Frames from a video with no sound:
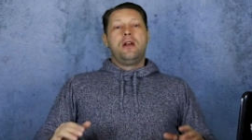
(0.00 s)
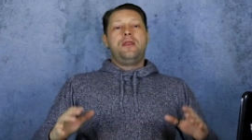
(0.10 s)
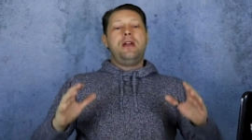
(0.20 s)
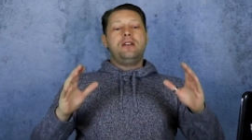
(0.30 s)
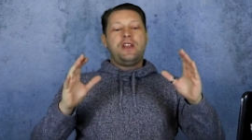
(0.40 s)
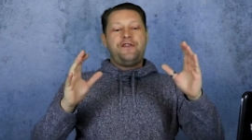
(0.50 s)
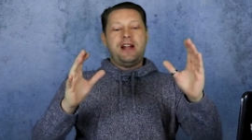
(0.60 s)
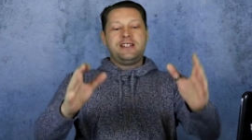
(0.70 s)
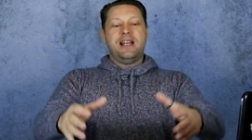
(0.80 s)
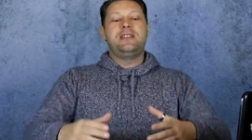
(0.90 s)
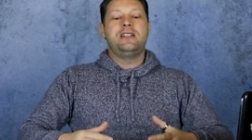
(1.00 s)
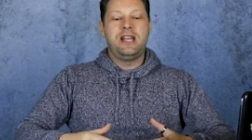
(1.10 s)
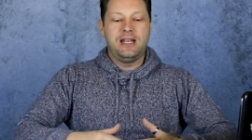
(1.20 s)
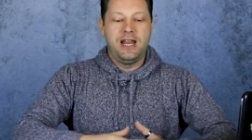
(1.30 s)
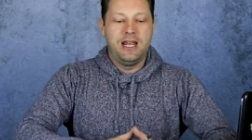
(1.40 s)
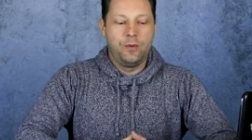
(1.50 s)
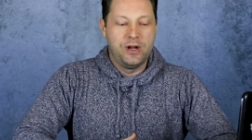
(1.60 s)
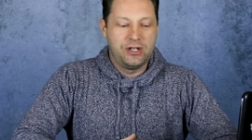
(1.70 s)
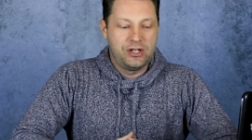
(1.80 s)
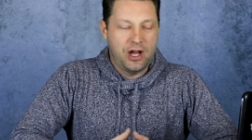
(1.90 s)
There is a fantastic technique
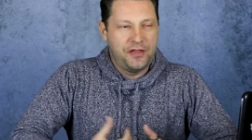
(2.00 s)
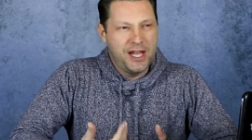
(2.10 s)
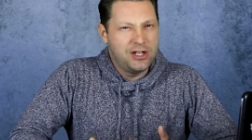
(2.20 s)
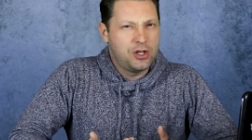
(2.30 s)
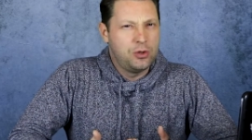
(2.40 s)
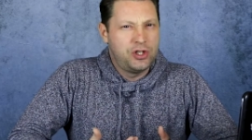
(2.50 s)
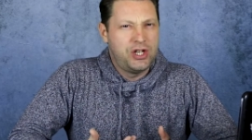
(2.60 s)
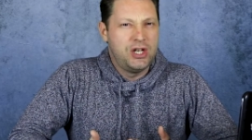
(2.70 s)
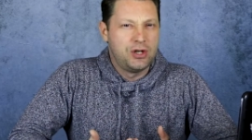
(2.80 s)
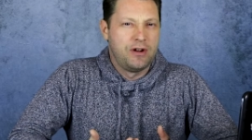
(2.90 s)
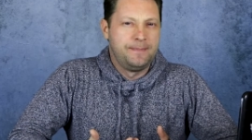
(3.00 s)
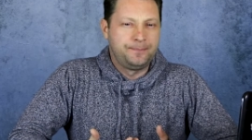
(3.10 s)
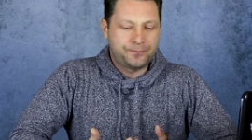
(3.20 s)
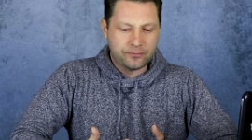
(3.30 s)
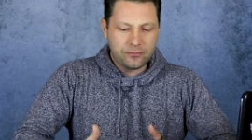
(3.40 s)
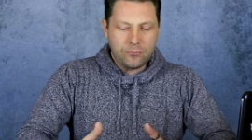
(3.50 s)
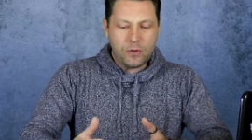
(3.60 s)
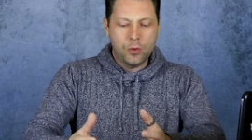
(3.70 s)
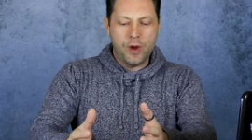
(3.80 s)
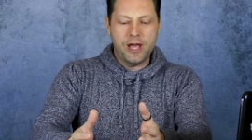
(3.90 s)
which I think is called shindering
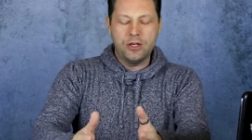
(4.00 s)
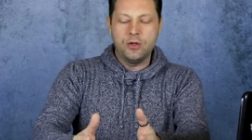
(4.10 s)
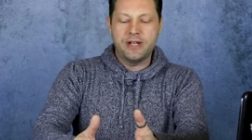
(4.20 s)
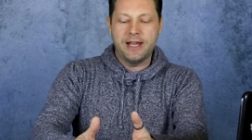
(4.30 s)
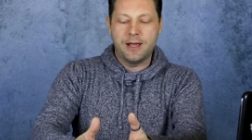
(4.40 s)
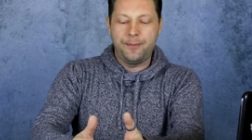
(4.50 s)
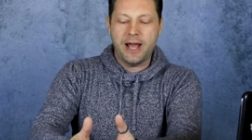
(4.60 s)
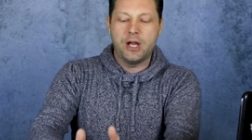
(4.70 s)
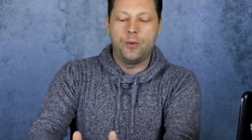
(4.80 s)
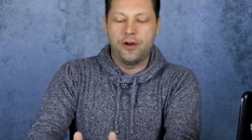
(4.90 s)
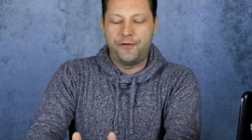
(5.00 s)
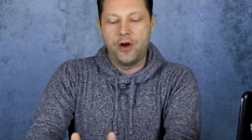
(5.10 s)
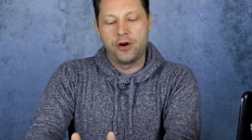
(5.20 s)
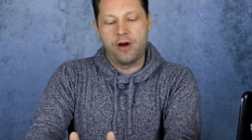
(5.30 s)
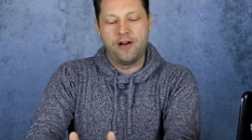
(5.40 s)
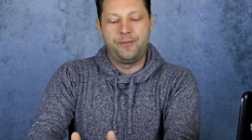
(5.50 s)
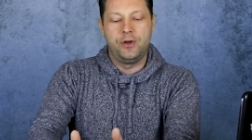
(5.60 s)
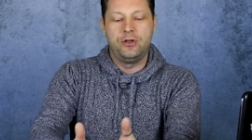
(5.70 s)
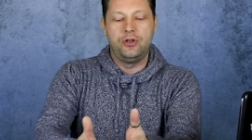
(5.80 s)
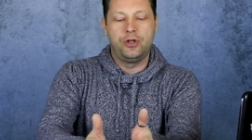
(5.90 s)
where you take a black and white photograph,
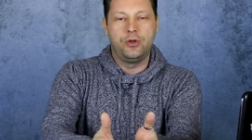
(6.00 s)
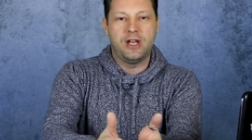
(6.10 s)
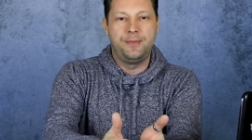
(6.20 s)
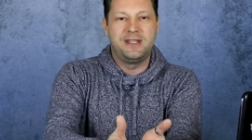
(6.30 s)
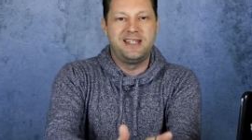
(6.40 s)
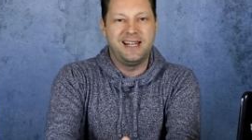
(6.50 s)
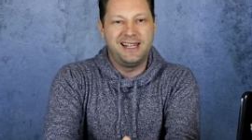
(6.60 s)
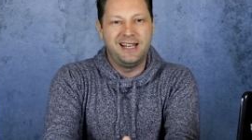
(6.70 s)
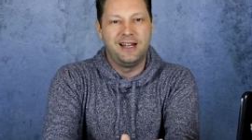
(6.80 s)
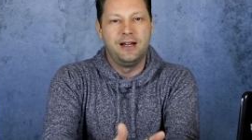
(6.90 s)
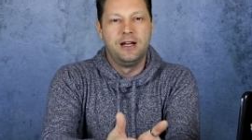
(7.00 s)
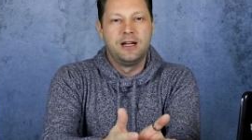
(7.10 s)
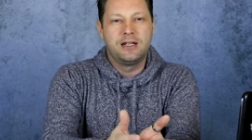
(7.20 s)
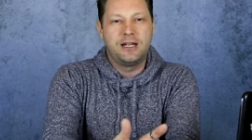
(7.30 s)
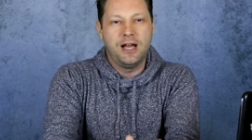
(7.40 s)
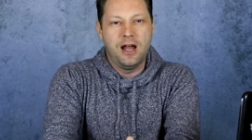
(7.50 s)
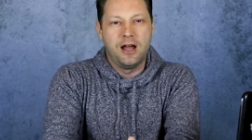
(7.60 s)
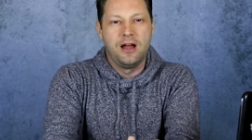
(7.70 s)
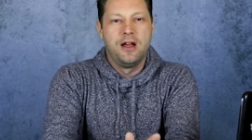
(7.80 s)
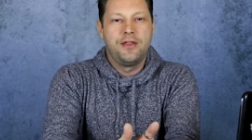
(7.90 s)
but you choose a particular
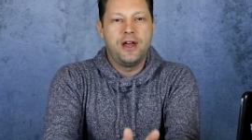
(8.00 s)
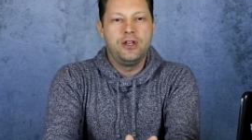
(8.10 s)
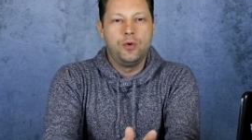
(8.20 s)
color that